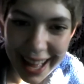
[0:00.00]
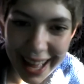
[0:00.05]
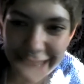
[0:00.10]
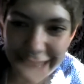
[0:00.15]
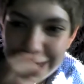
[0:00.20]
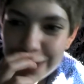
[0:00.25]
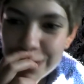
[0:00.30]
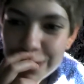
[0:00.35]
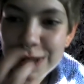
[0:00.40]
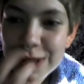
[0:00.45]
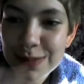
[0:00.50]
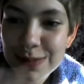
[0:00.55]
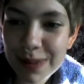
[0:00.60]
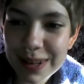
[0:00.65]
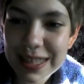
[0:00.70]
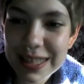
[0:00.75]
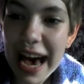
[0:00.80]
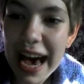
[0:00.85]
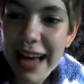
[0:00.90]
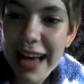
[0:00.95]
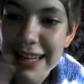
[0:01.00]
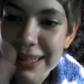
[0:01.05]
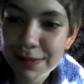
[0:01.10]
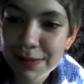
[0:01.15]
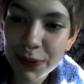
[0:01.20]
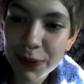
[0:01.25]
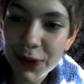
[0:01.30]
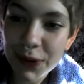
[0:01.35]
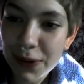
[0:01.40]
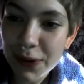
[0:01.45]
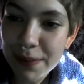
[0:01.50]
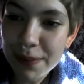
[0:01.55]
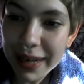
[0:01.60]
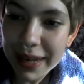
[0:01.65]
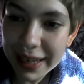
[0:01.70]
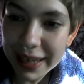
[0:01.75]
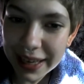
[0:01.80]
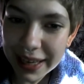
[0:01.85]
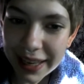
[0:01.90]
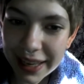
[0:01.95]
the worst part is I had to borrow
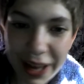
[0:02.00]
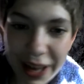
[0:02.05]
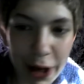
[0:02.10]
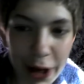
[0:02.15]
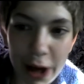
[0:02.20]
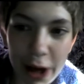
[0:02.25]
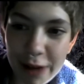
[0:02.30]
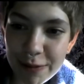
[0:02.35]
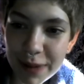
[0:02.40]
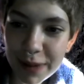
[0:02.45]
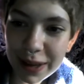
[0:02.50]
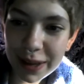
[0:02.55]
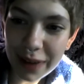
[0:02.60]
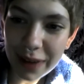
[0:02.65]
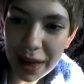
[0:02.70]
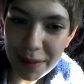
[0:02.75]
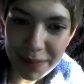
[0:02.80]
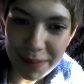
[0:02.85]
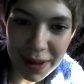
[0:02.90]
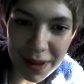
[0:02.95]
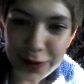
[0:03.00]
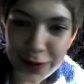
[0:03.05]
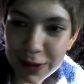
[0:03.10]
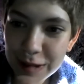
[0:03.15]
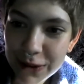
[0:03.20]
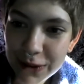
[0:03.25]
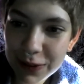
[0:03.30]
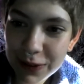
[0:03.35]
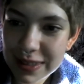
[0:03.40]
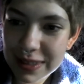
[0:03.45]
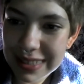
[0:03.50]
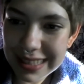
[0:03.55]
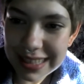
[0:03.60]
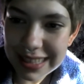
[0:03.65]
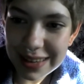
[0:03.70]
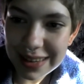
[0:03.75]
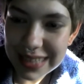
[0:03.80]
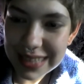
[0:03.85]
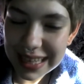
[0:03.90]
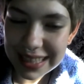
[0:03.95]
money off my grandpa for the course because I
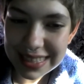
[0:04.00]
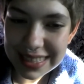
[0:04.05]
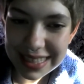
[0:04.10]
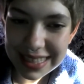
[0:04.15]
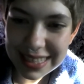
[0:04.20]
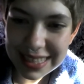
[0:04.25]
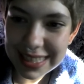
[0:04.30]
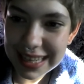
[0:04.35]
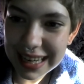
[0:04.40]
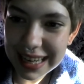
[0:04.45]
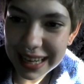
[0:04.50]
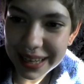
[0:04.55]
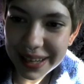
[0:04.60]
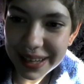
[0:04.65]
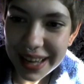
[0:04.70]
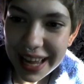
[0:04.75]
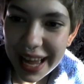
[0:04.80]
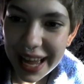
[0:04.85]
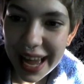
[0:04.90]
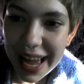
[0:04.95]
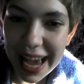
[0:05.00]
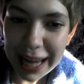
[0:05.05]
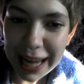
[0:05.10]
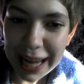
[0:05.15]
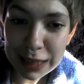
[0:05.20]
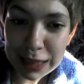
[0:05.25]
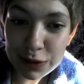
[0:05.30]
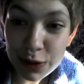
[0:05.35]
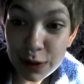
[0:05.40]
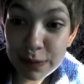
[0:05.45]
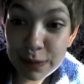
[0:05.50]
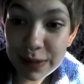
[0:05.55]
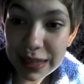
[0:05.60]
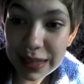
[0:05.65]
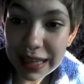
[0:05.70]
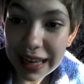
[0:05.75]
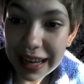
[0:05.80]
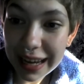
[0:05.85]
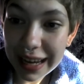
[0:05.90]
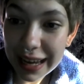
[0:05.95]
was like 16 and he drove me
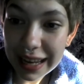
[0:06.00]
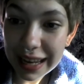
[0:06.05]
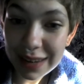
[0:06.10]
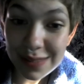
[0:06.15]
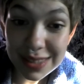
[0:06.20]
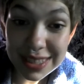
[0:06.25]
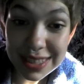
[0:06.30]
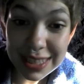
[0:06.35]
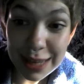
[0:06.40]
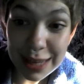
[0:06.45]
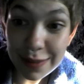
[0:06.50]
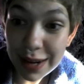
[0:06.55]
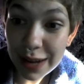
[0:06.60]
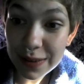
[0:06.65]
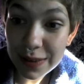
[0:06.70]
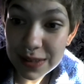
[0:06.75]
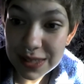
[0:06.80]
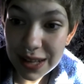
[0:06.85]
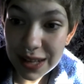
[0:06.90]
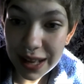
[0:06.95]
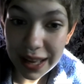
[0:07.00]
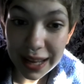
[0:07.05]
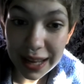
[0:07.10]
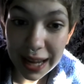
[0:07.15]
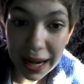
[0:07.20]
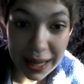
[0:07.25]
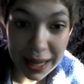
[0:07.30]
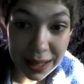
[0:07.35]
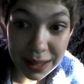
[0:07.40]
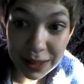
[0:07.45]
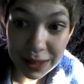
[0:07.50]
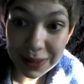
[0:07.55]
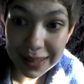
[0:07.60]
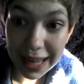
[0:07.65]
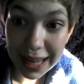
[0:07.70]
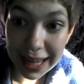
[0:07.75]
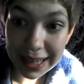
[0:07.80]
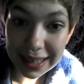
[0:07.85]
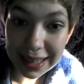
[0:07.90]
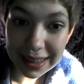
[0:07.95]
there and it was seven hours long and I didn't learn
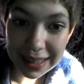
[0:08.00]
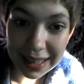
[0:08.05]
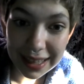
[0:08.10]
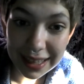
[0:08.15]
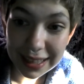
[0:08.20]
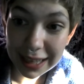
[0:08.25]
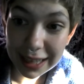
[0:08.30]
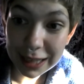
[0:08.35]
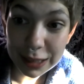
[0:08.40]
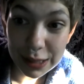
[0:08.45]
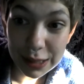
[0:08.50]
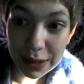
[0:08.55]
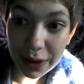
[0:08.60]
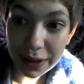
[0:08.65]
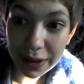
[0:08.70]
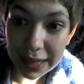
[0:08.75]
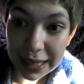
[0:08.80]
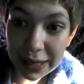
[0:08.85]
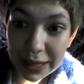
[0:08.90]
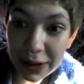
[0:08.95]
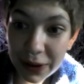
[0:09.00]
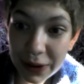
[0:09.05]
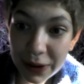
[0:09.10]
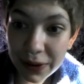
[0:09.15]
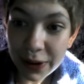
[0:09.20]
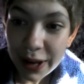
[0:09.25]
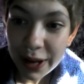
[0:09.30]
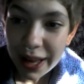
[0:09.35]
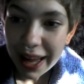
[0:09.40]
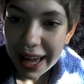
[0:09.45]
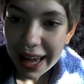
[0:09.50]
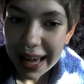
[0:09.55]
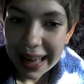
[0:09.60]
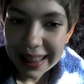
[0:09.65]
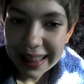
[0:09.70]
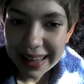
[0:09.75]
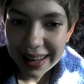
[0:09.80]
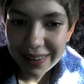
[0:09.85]
anything that I didn't already know. And then